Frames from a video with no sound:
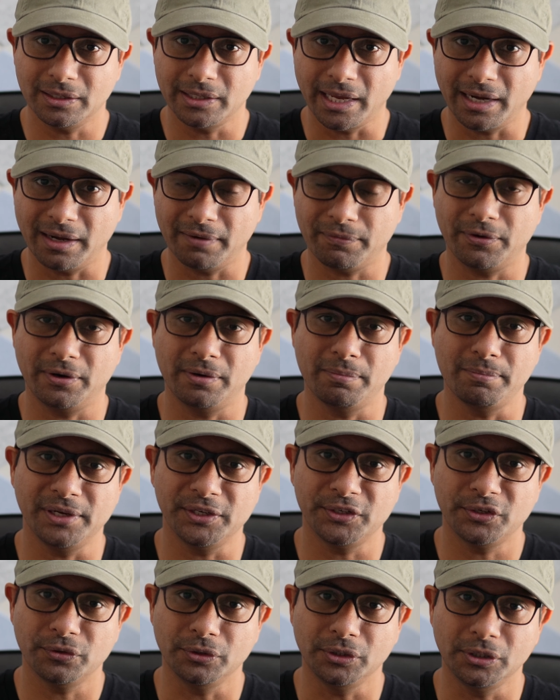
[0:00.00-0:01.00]
they referred
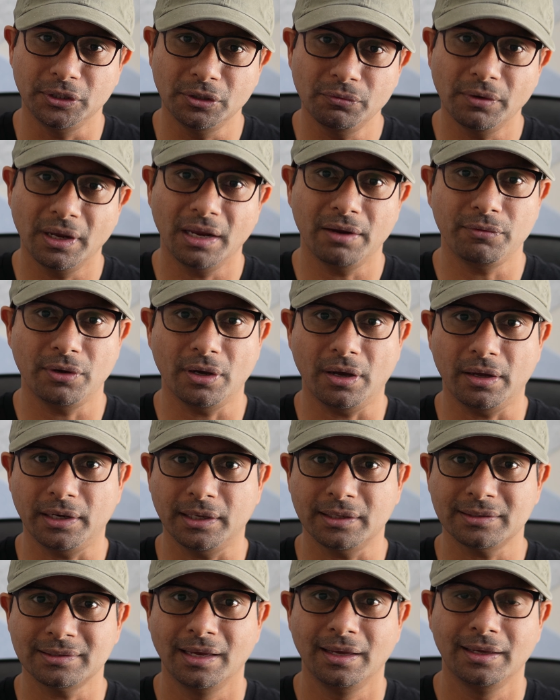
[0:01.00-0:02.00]
me to
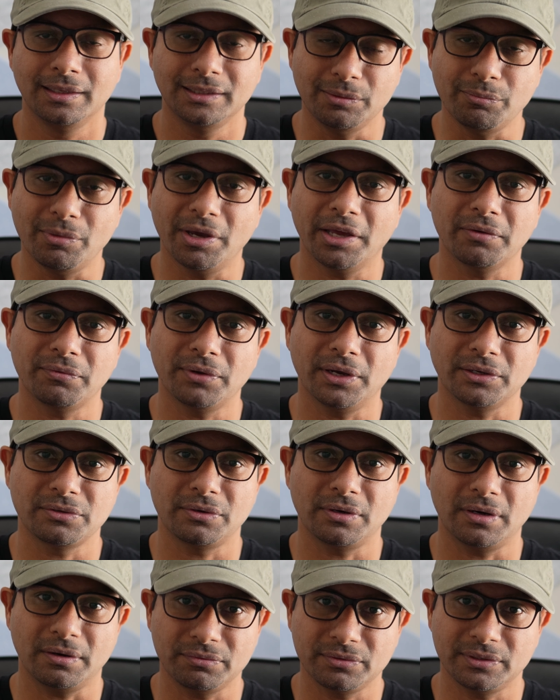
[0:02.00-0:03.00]
UAvionics, the
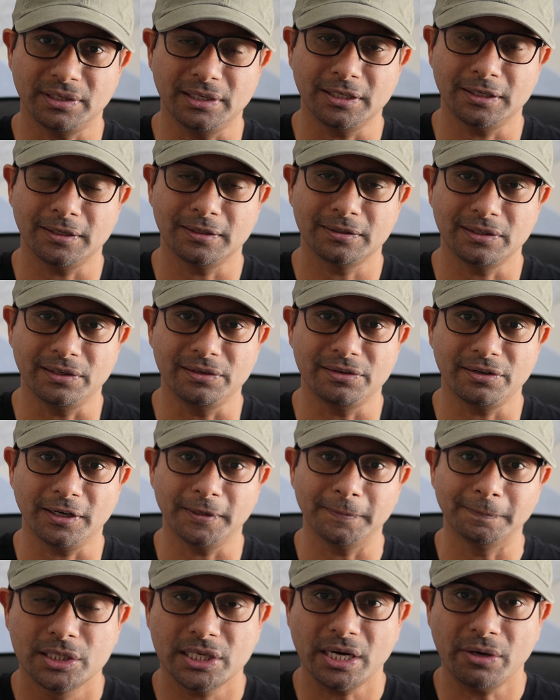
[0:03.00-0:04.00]
manufacturer of Sentry.
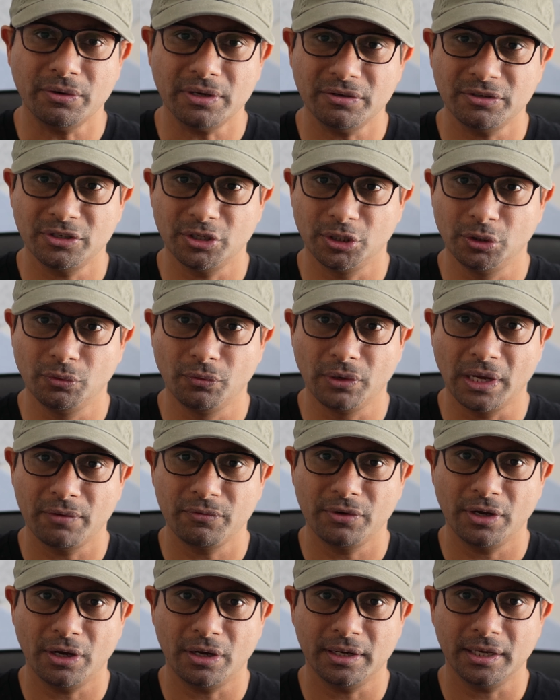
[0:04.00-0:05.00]
Shout out to
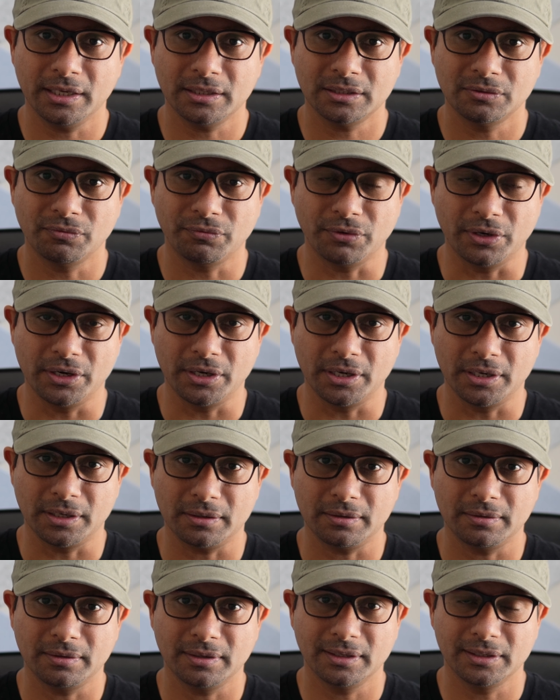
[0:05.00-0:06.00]
UAvionics
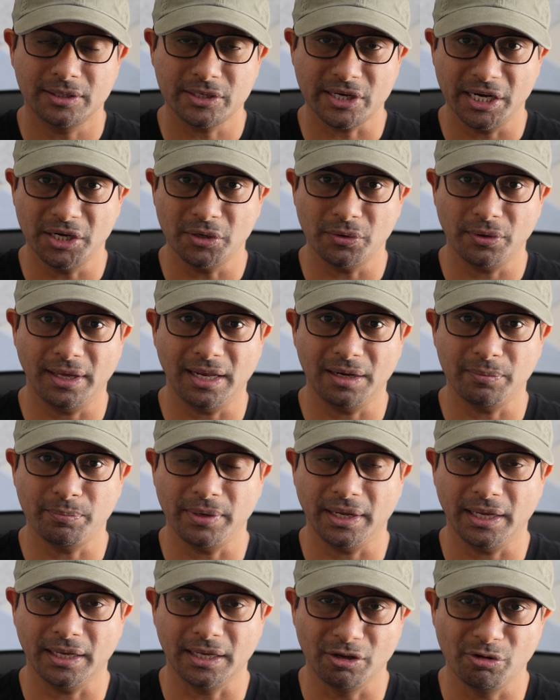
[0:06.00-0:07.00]
for trying to help
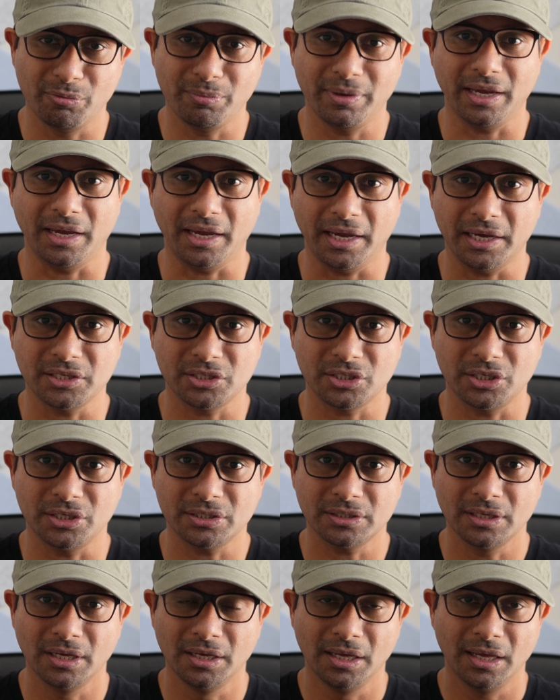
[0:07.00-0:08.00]
me, give me
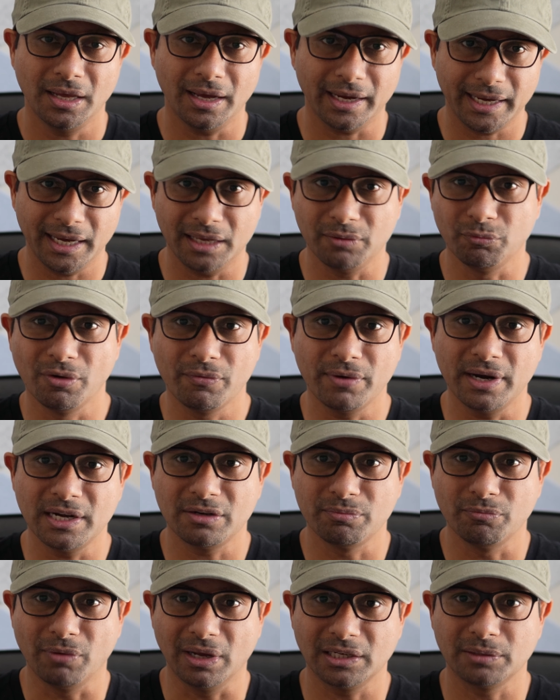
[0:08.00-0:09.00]
answers. Again, we
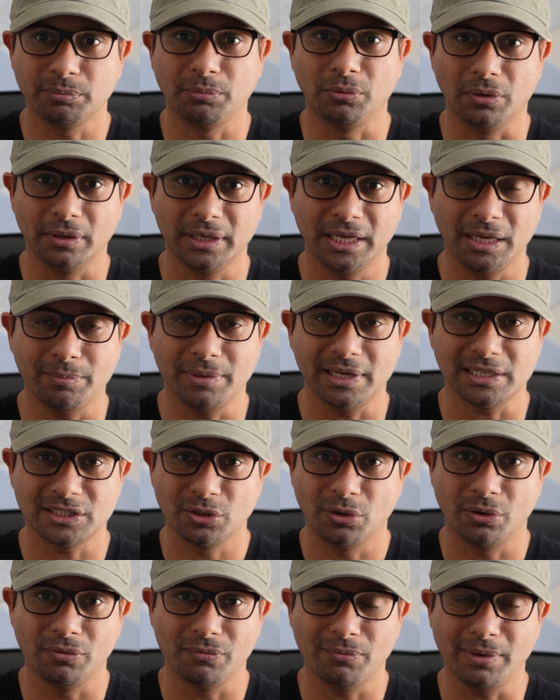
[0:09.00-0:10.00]
went multiple emails
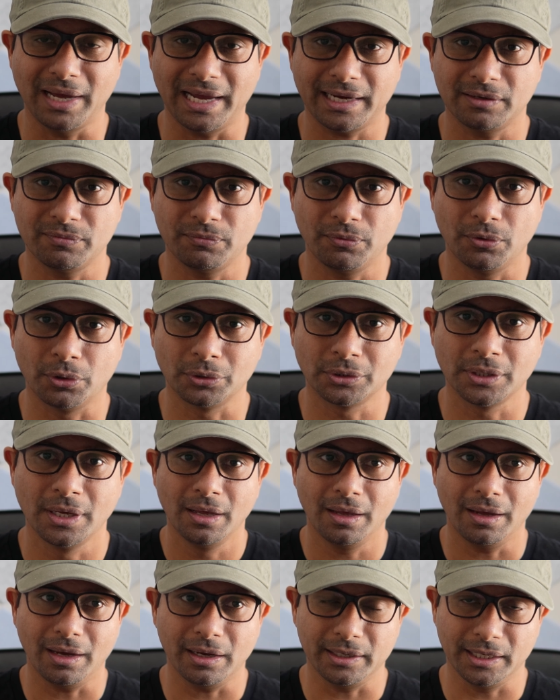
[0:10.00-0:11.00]
going back and forth.
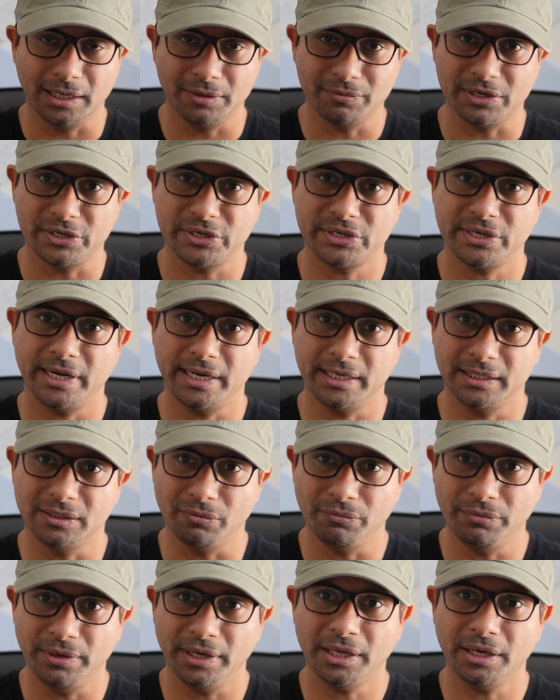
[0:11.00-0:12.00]
I even shared the
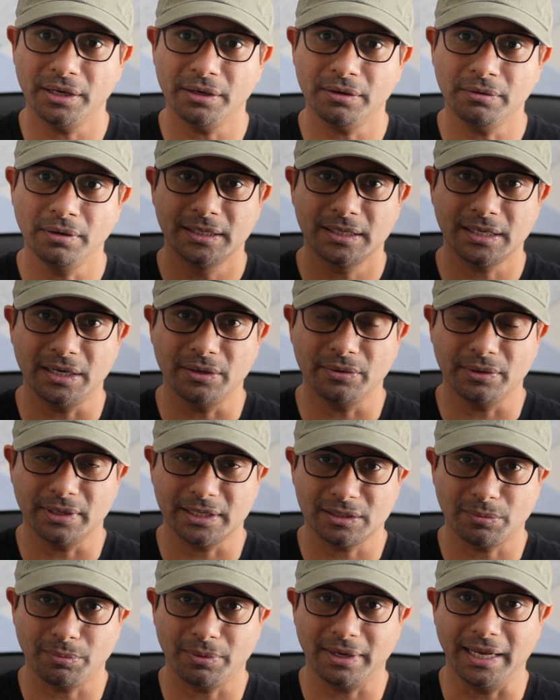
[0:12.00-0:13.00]
video trying to
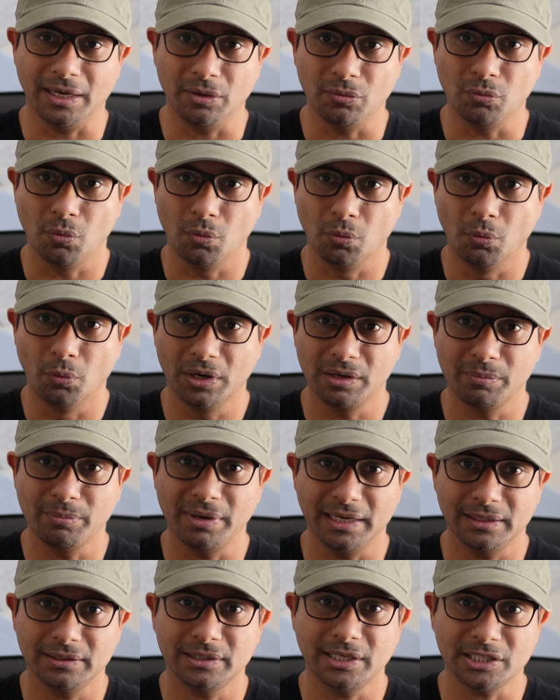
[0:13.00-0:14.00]
explain what
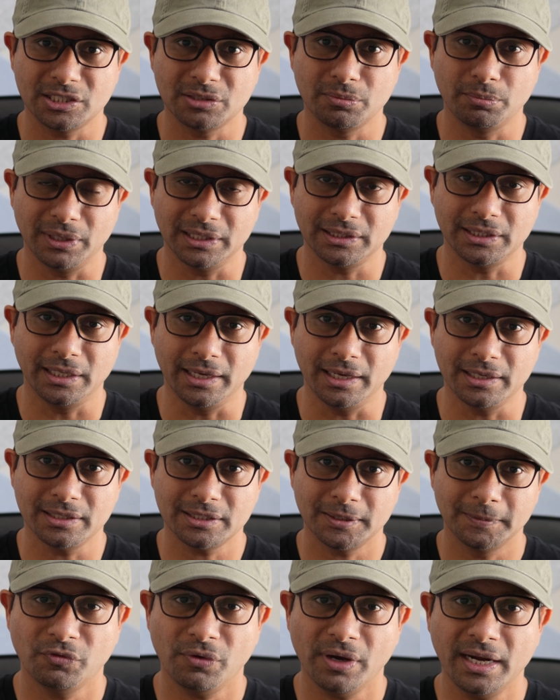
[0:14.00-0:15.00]
my test method is.
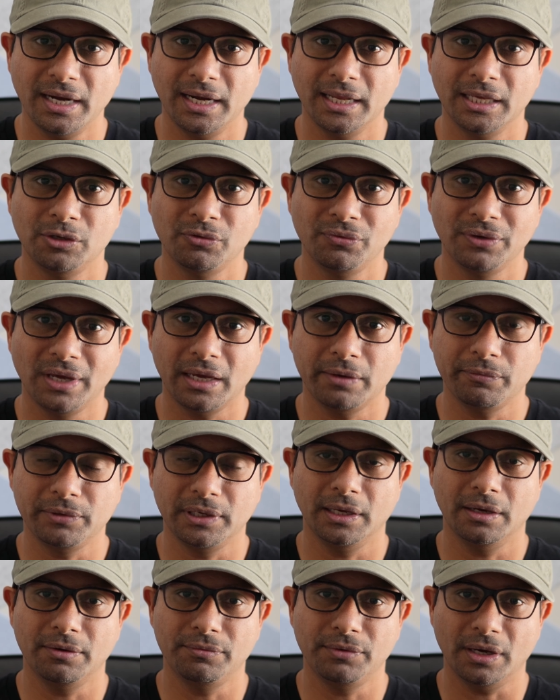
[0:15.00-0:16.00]
Finally,
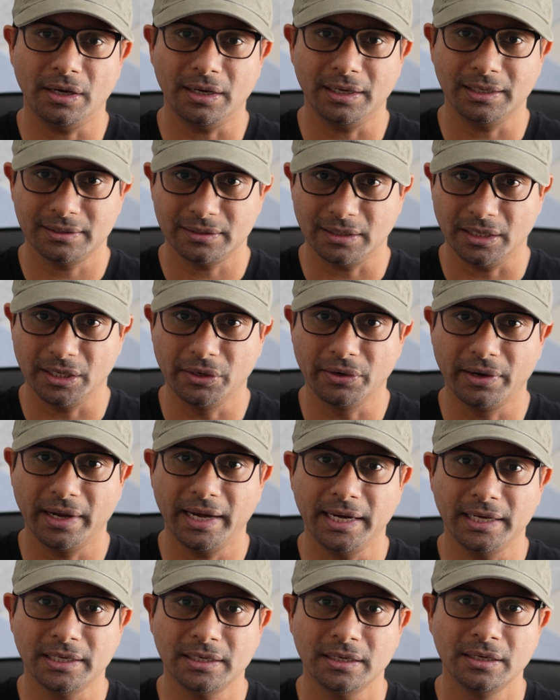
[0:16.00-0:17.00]
UAvionics
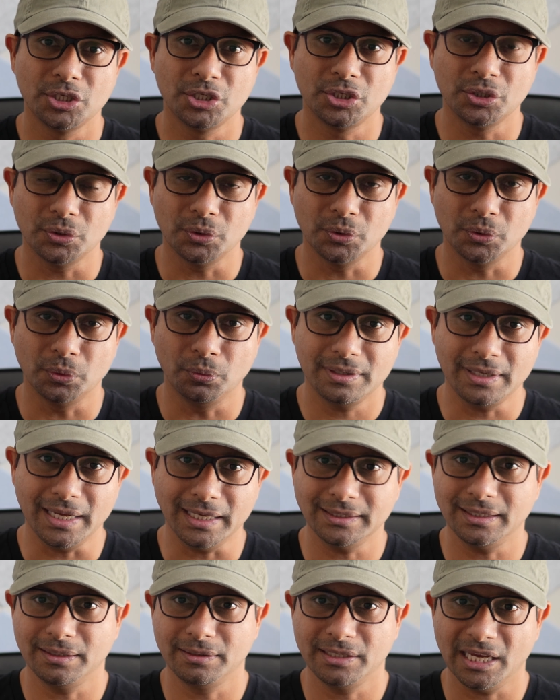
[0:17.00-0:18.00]
agreed to
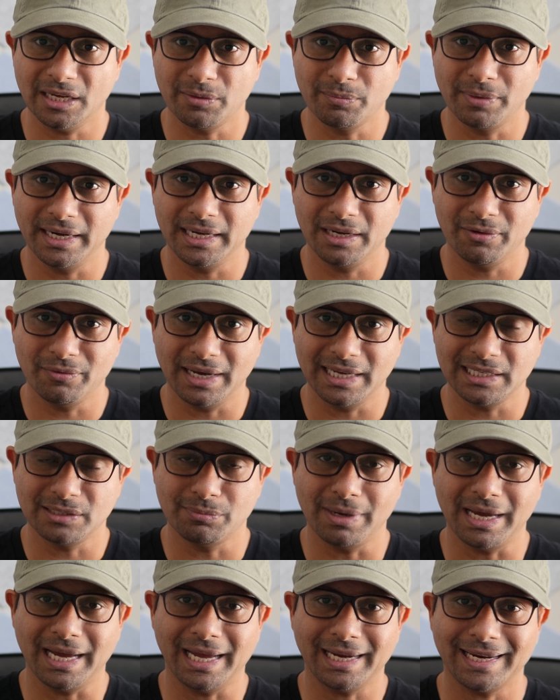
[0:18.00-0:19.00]
take my device
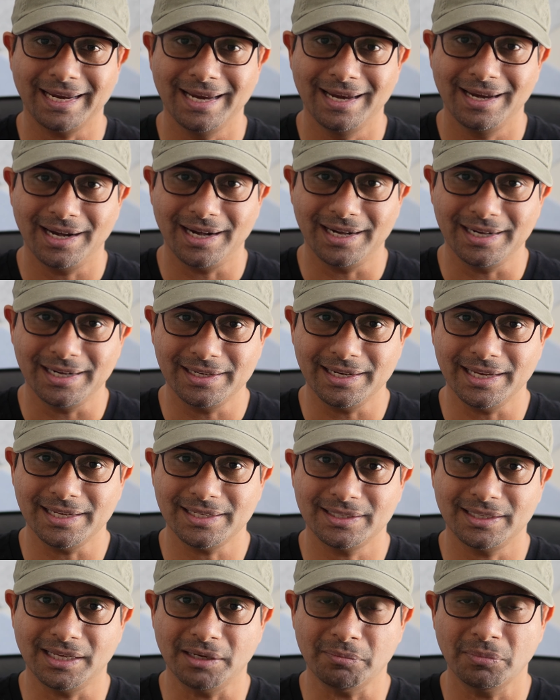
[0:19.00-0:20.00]
back and
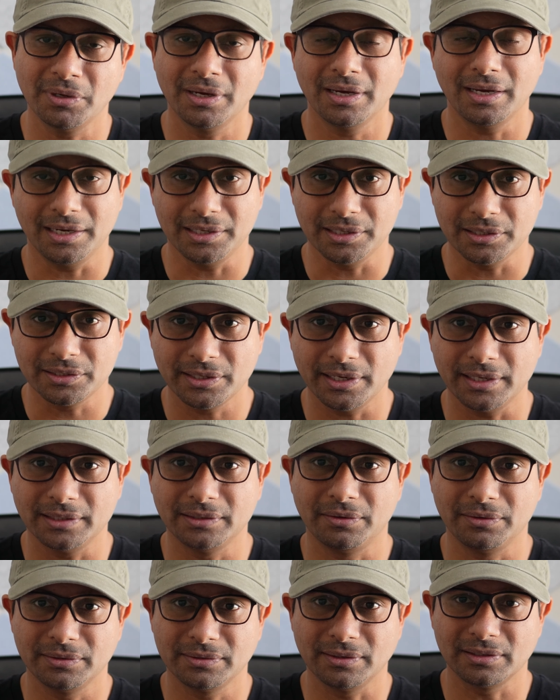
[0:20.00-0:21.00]
test them and share
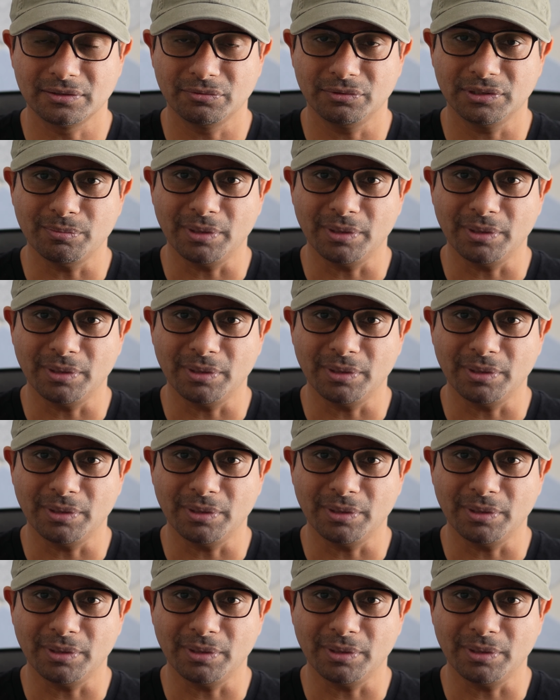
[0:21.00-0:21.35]
the results with